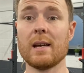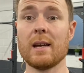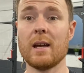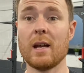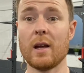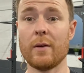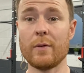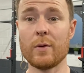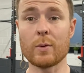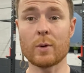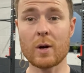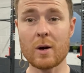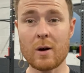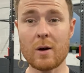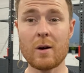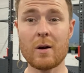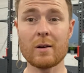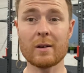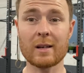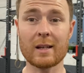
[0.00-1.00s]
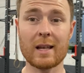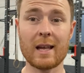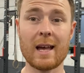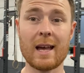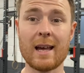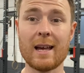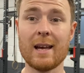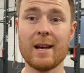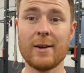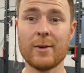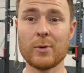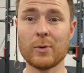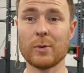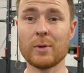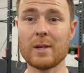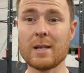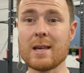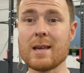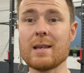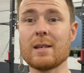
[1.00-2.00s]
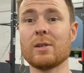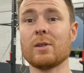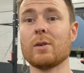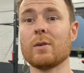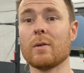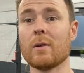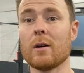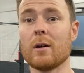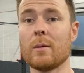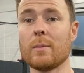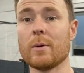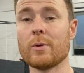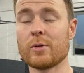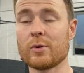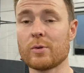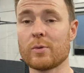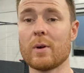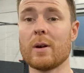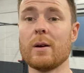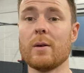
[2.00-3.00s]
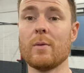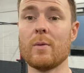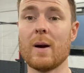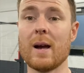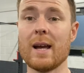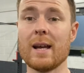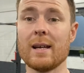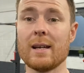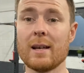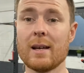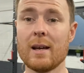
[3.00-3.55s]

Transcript: if you can't get your knees to your elbows straight away.